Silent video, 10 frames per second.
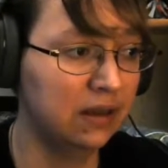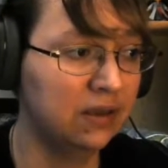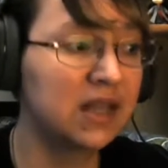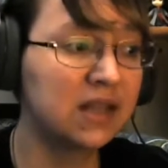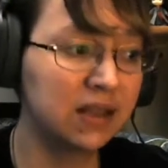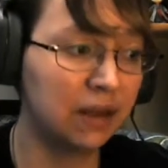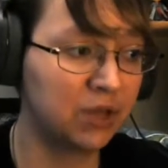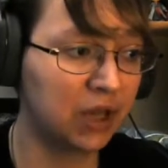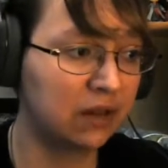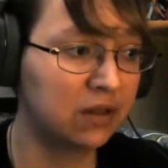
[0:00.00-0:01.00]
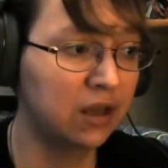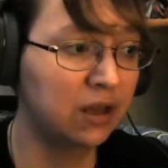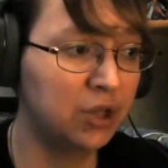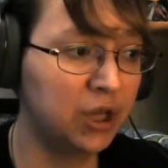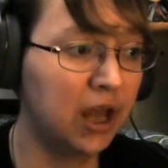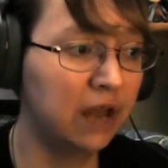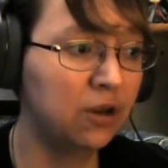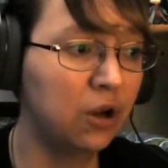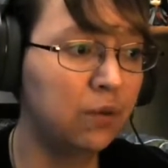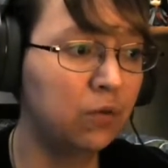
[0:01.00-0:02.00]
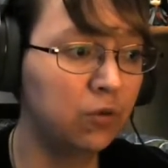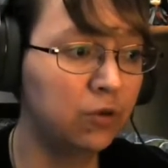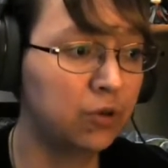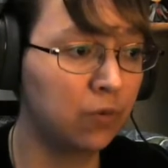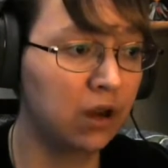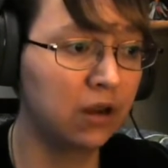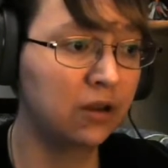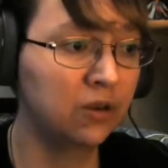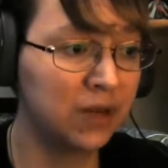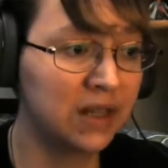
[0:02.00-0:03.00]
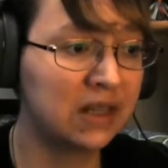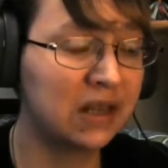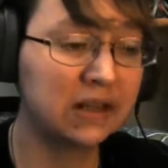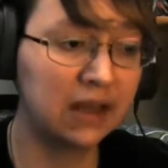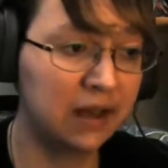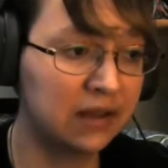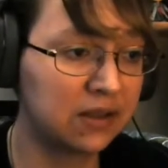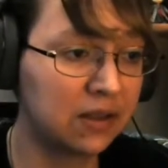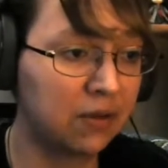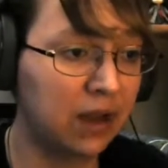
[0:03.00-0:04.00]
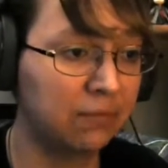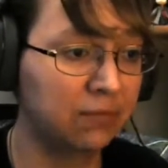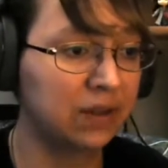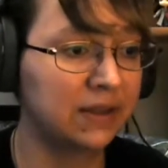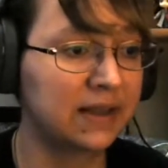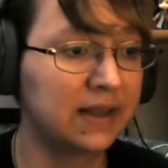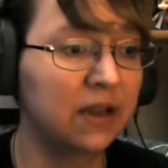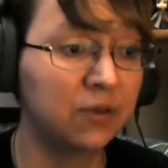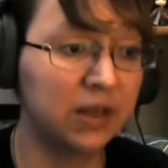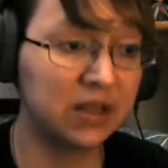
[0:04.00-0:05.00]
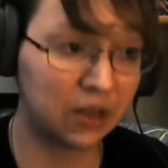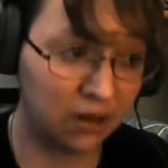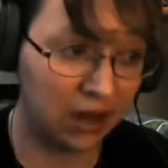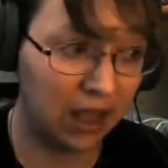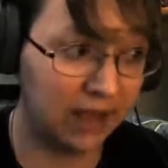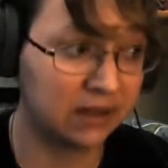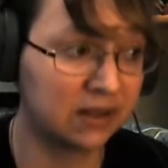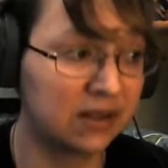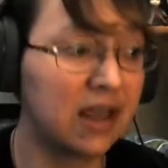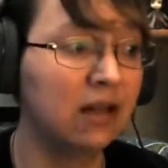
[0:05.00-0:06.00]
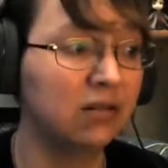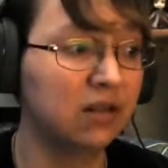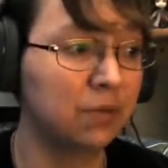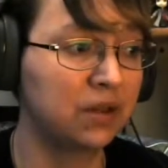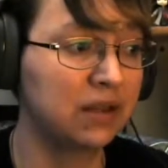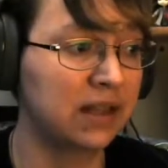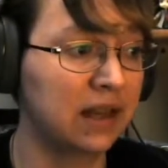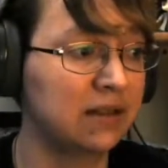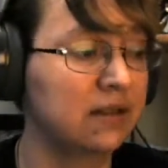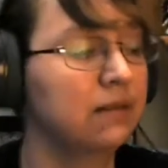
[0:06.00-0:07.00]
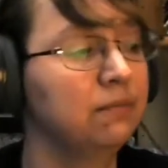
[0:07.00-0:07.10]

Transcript: This subject, Xia Noble Wu Shuang, greets His Highness the Crown Prince, greets Her Highness the Eldest Princess.